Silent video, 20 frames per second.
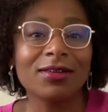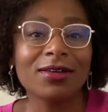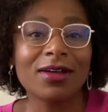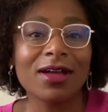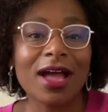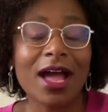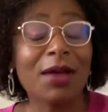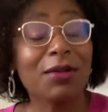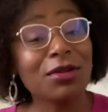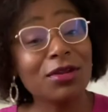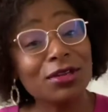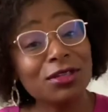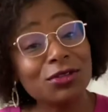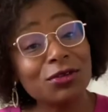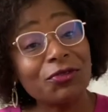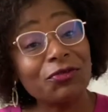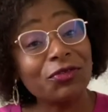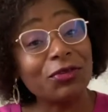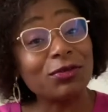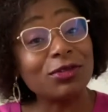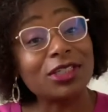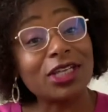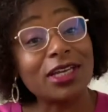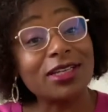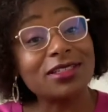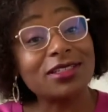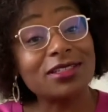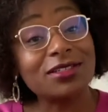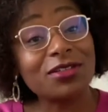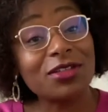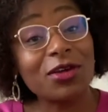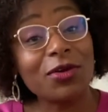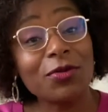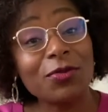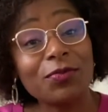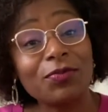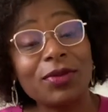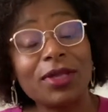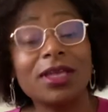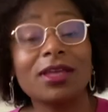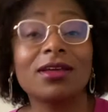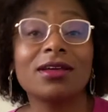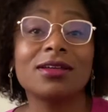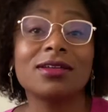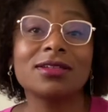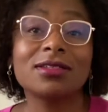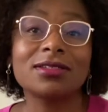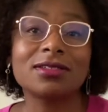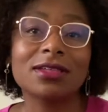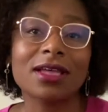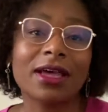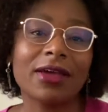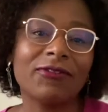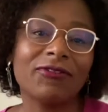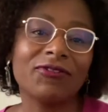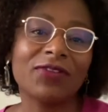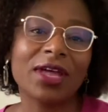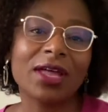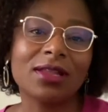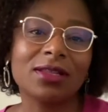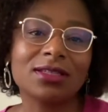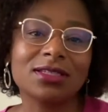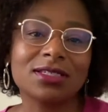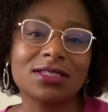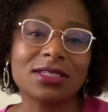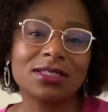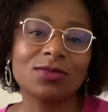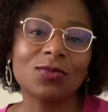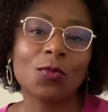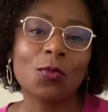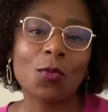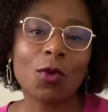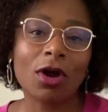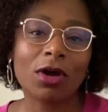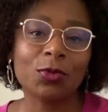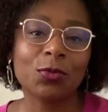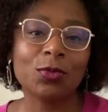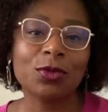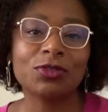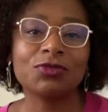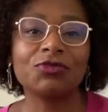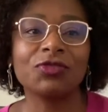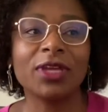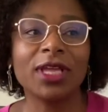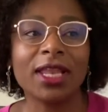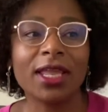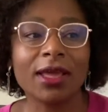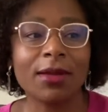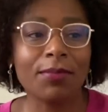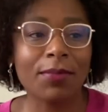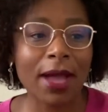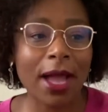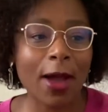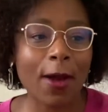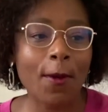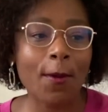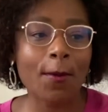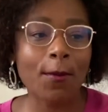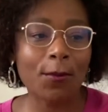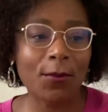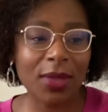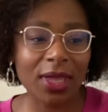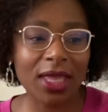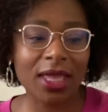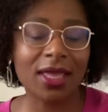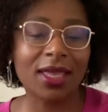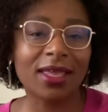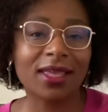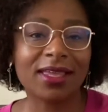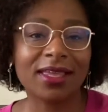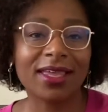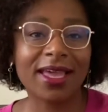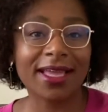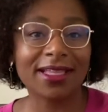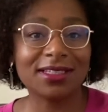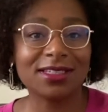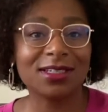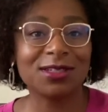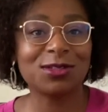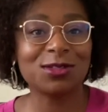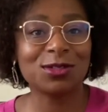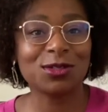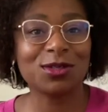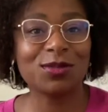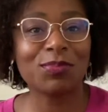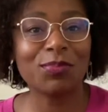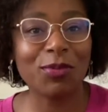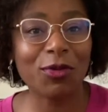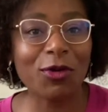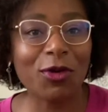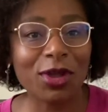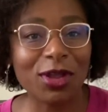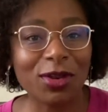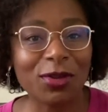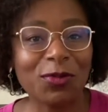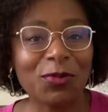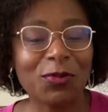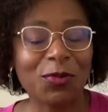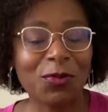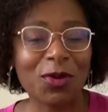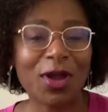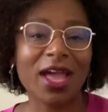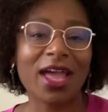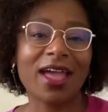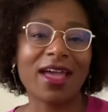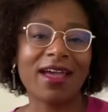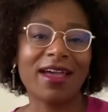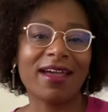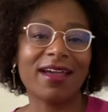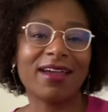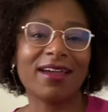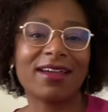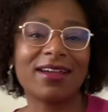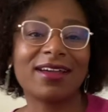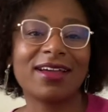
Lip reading: gonna do a few changes though, because I felt season 1 was really about me getting to the point where